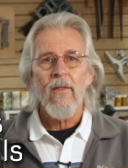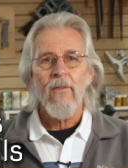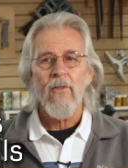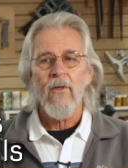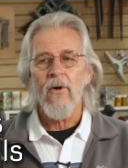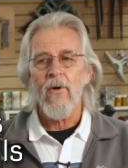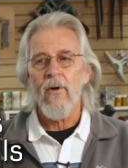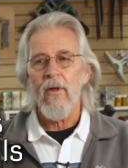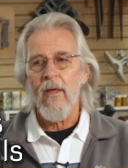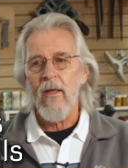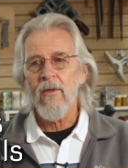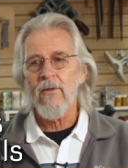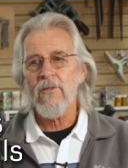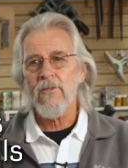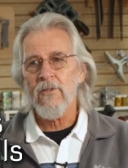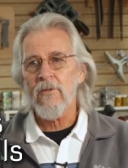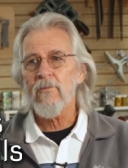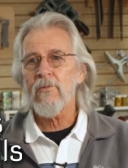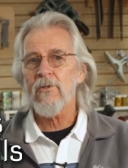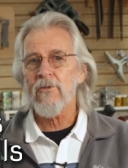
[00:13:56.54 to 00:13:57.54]
there
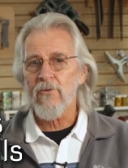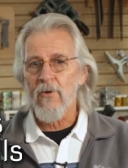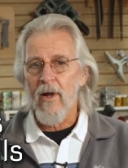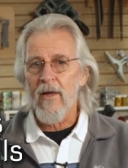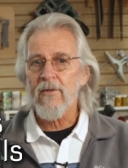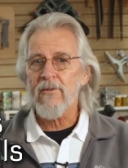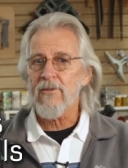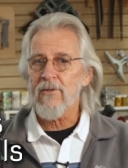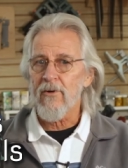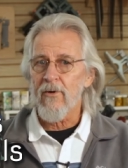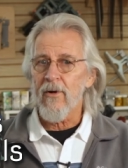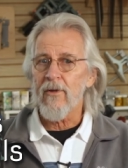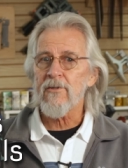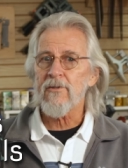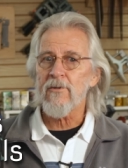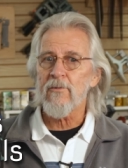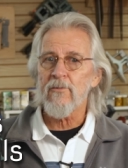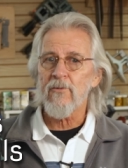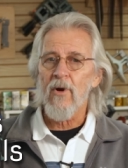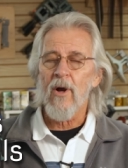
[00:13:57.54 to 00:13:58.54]
is some stress, there is
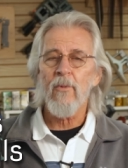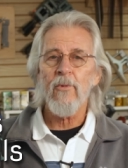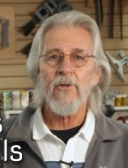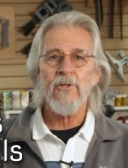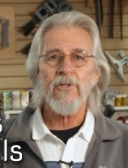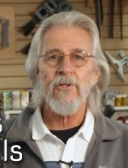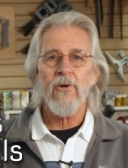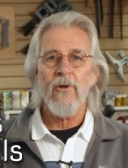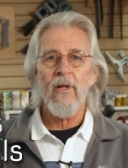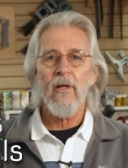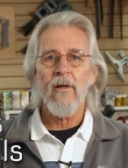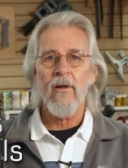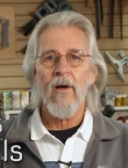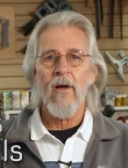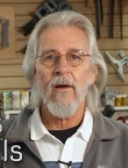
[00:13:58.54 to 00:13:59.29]
some troubleshooting